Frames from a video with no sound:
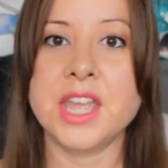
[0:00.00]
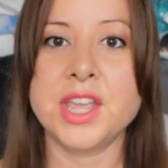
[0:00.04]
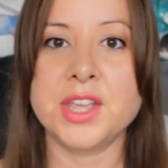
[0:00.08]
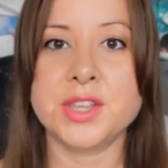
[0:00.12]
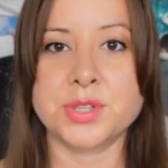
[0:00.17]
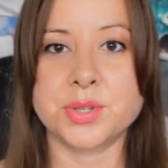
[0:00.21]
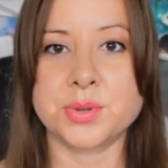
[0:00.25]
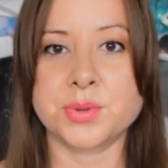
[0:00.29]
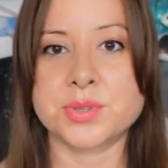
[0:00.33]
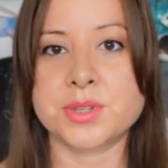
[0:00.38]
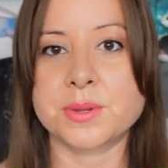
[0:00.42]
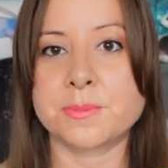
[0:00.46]

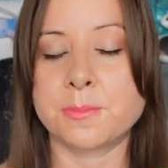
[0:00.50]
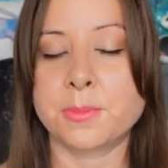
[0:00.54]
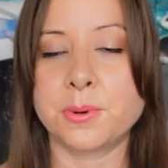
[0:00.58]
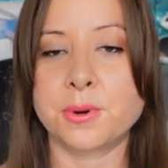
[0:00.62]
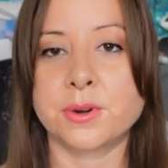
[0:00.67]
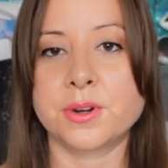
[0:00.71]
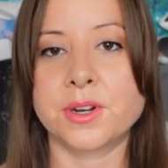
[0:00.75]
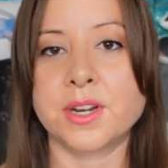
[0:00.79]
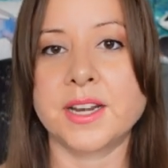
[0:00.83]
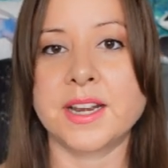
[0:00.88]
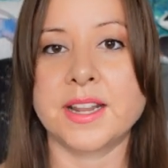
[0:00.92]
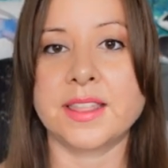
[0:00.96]
So it's
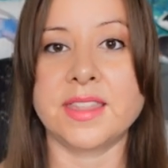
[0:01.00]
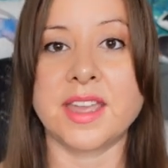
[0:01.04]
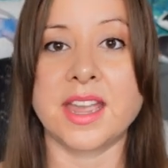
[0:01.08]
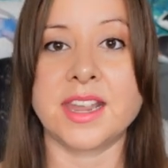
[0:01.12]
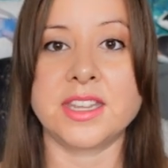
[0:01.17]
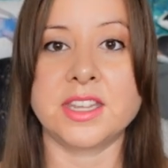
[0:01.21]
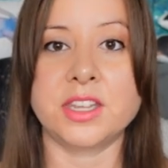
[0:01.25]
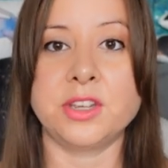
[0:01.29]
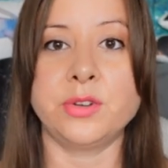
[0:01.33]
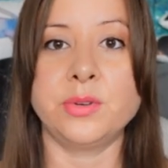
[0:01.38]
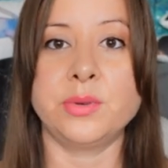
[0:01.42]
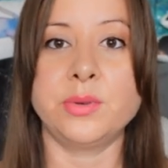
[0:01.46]
important
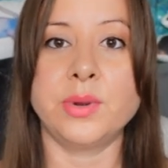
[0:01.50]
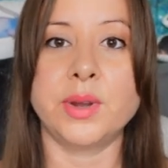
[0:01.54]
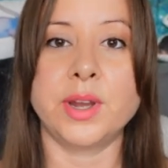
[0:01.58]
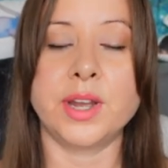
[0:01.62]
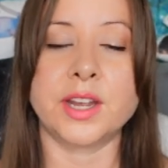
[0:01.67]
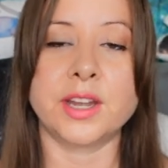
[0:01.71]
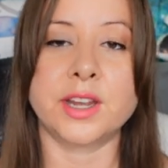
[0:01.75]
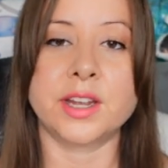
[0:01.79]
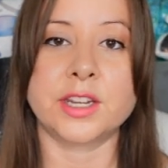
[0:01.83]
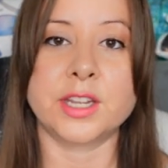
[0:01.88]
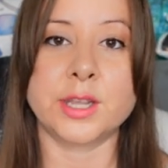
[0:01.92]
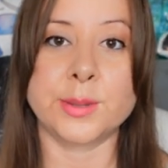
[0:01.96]
that you
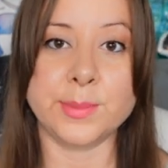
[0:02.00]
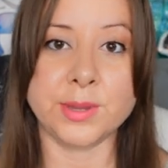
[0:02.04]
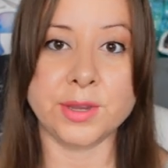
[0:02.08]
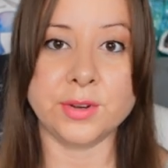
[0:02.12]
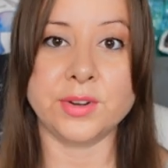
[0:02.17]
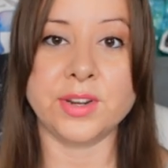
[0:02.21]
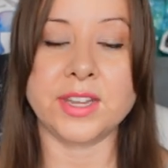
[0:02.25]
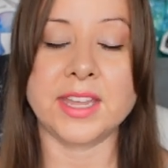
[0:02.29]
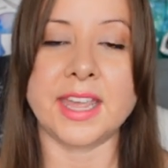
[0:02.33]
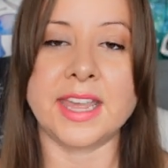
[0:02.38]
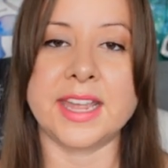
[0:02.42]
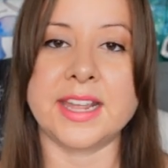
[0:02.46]

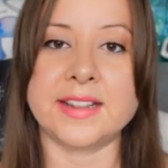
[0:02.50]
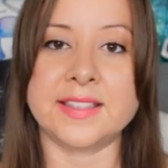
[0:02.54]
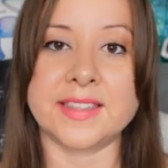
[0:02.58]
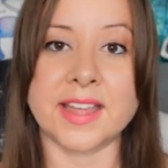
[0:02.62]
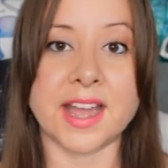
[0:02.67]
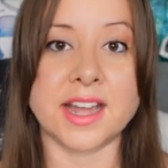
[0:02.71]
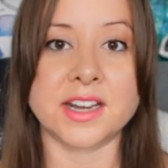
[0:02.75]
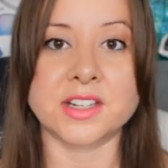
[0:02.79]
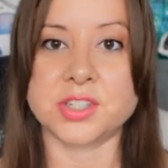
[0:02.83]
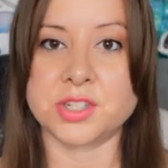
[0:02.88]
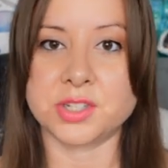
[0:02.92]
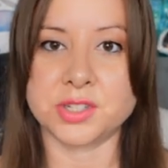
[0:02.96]
communicate
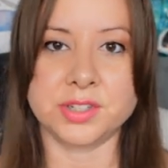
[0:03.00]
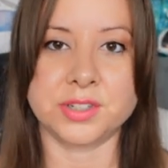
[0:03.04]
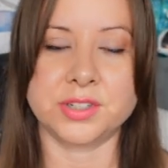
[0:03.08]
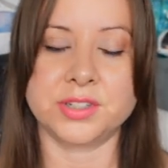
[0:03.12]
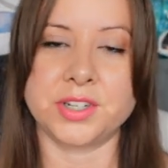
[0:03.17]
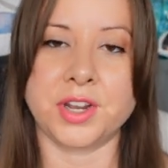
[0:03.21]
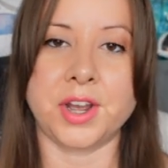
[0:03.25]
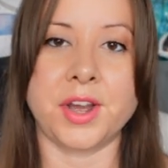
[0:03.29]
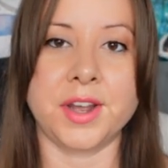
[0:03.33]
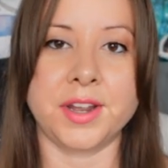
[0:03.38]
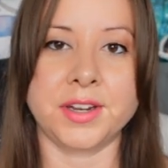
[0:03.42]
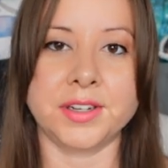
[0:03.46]
that to your
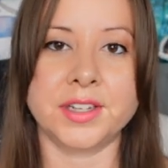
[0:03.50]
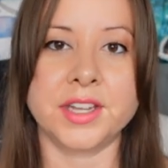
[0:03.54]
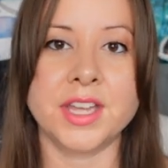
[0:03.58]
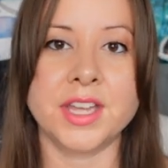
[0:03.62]
dog